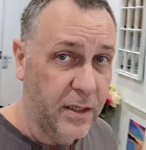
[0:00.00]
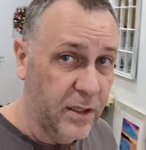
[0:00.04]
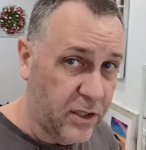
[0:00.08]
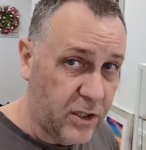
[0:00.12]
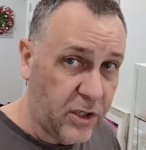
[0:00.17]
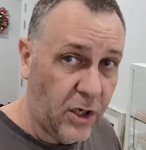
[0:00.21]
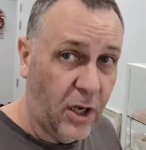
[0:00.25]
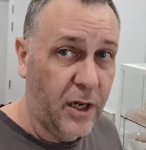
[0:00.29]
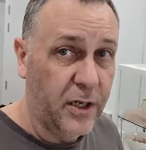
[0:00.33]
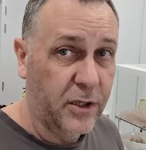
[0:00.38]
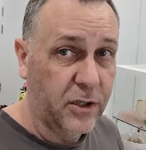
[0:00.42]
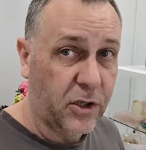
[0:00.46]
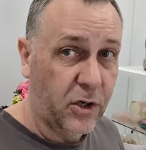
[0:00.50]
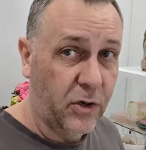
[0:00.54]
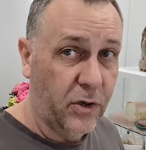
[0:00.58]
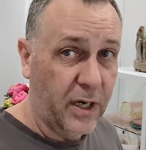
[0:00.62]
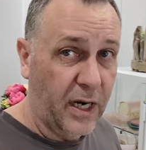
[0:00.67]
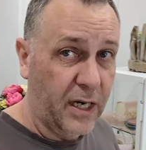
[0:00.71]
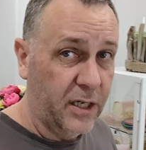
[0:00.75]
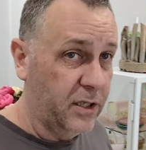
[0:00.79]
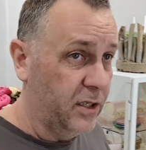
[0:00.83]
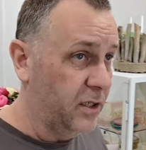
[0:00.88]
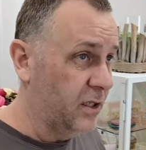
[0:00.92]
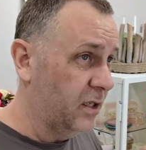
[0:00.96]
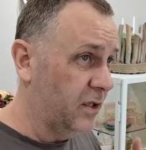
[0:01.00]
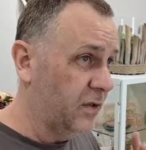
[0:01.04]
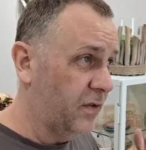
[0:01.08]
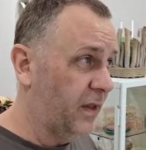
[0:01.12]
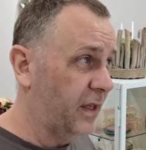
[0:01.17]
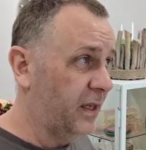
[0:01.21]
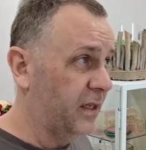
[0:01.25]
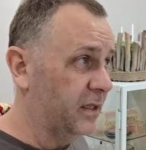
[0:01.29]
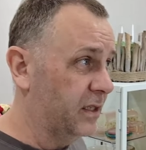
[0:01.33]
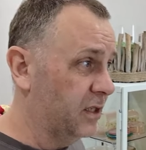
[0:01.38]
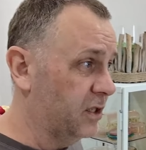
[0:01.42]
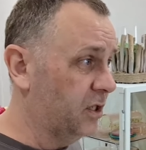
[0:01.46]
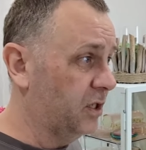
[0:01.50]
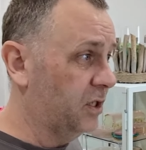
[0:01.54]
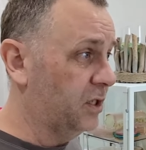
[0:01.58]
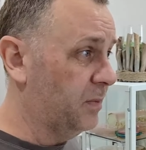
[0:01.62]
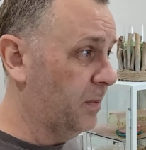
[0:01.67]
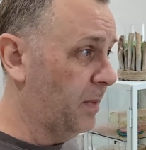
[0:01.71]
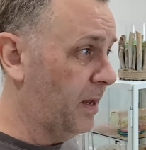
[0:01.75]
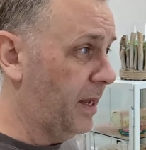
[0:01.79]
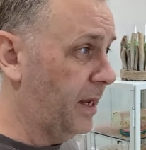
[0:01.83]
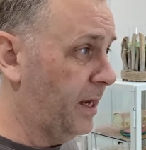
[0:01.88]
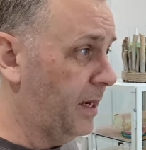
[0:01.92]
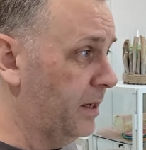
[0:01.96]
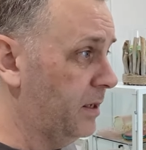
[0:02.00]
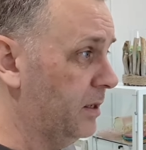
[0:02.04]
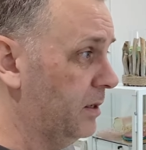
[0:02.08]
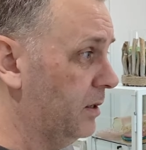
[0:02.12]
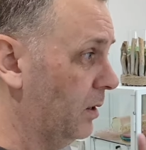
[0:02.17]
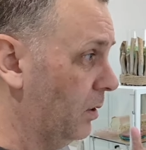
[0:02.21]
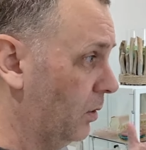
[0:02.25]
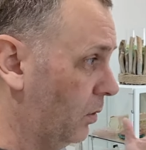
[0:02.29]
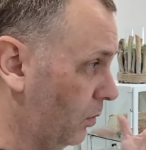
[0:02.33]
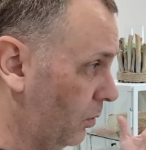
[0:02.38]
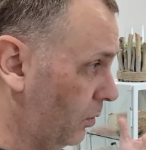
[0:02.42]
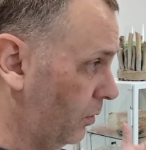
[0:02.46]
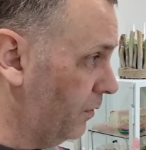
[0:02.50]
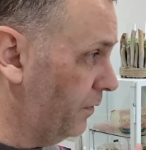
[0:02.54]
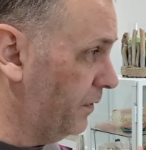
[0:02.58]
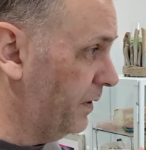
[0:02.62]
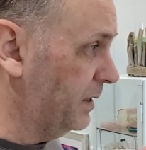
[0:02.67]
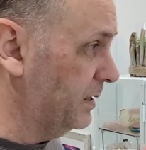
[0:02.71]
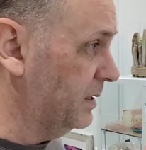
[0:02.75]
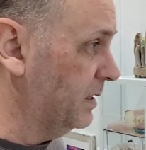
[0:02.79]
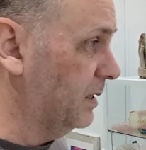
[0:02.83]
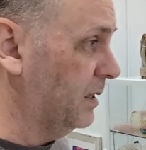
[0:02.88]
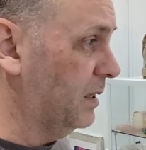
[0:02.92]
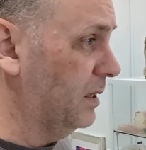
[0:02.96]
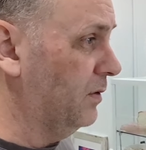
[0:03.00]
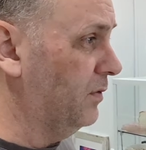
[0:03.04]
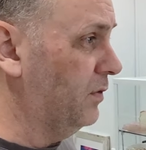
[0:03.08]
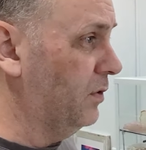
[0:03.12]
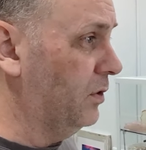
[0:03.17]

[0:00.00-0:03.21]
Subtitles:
it's Dyan's creations. It's things that she's made, all things that give